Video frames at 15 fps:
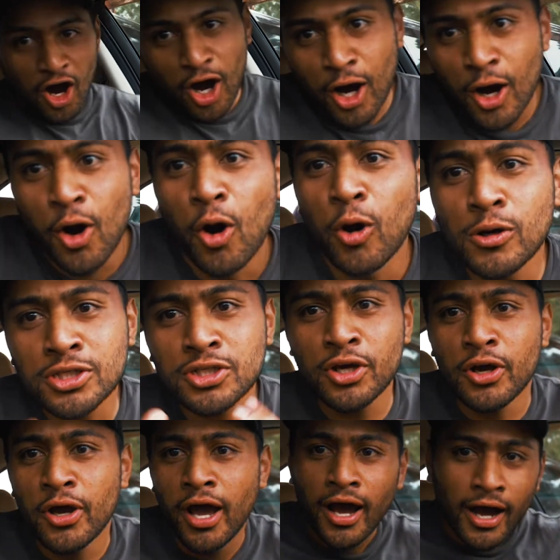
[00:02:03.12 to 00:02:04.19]
Oh,
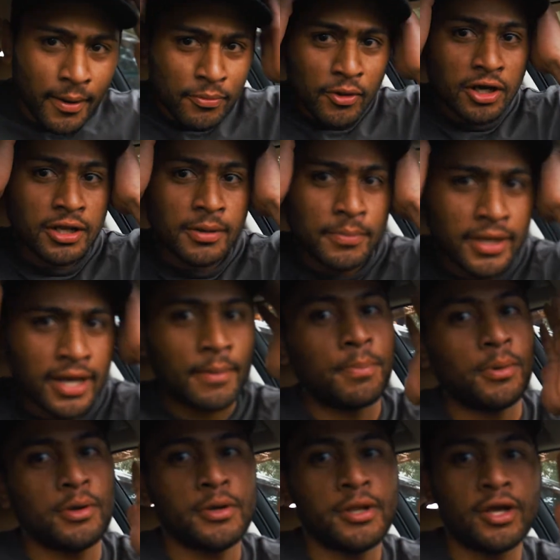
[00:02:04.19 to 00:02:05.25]
also, I'm not going to be
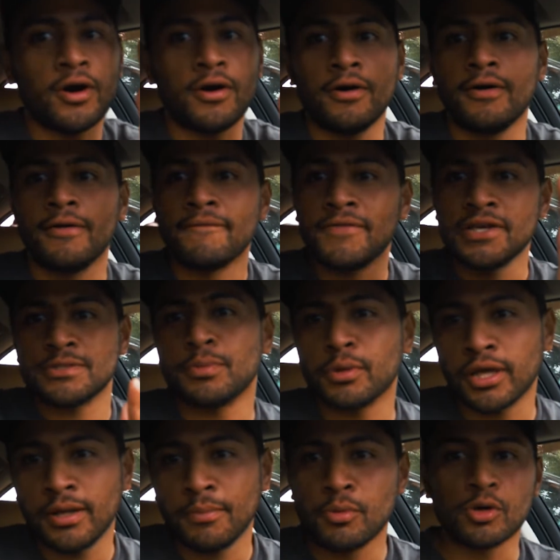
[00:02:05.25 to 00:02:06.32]
uploading on
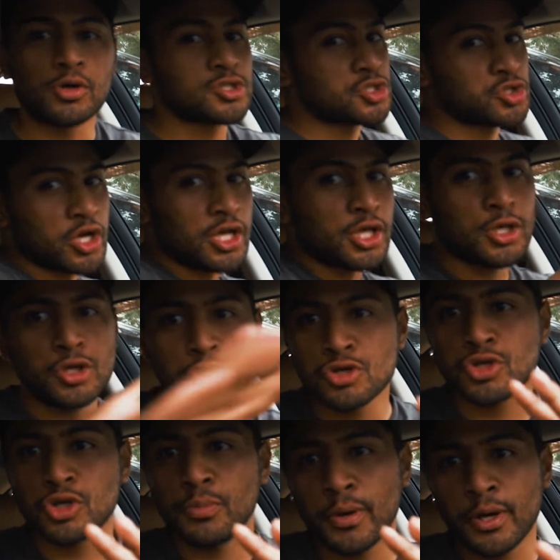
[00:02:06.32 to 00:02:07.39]
Facebook anymore, straight
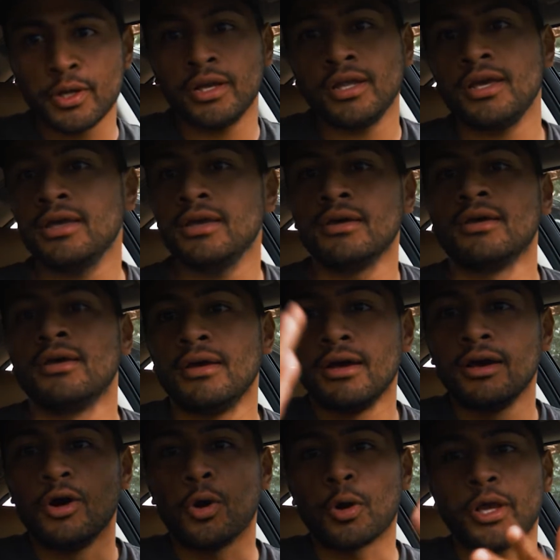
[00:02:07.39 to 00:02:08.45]
YouTube only.
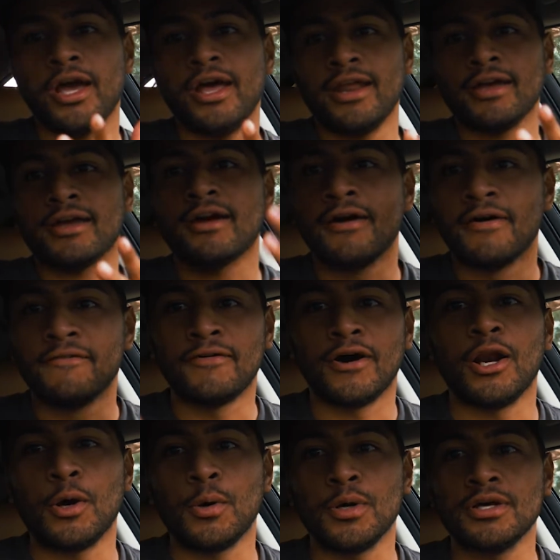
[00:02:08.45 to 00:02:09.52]
Organic
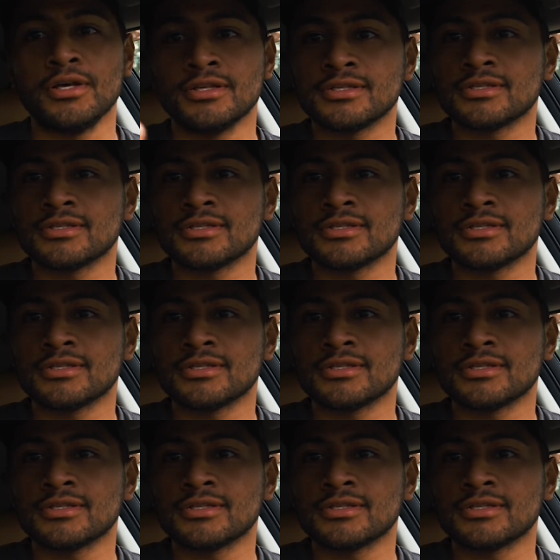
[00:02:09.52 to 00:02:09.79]
followers.